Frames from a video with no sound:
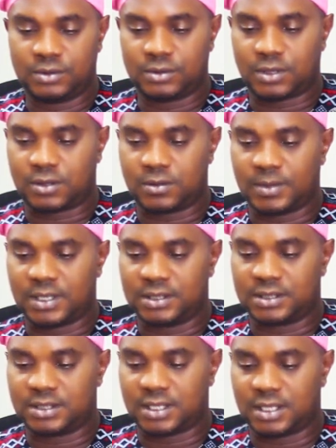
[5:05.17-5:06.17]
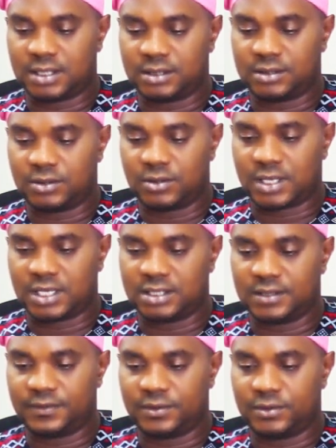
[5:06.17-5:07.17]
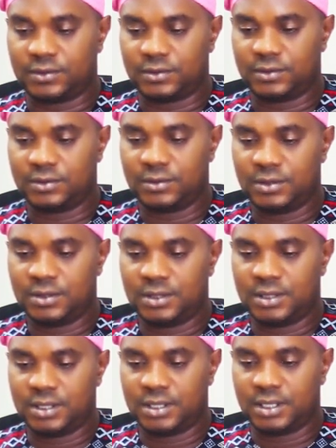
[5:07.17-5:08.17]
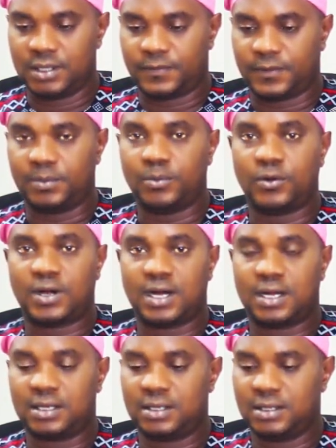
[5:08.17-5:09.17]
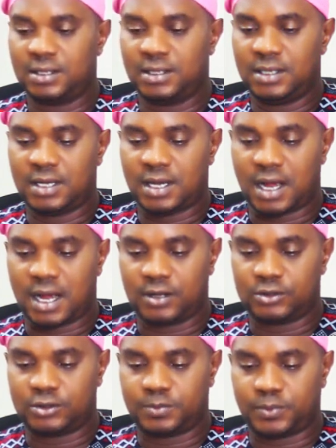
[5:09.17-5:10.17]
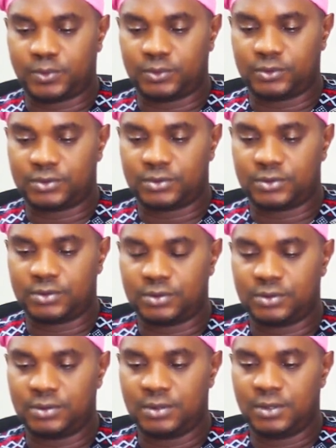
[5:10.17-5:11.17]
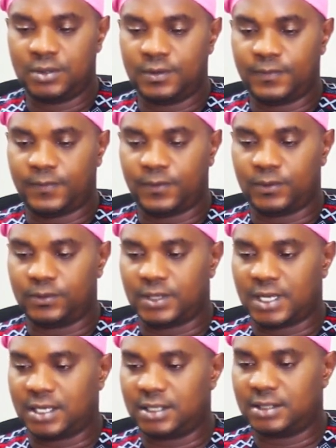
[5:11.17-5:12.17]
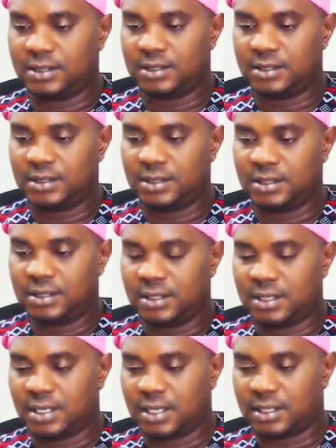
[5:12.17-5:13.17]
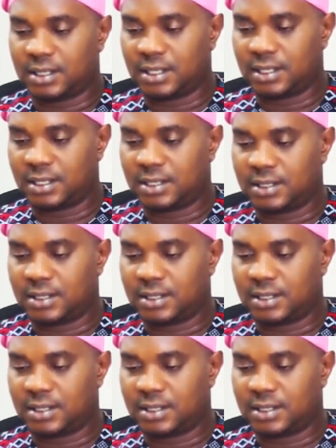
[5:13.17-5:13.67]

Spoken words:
documents and locate the video in Filmora output folder. I think,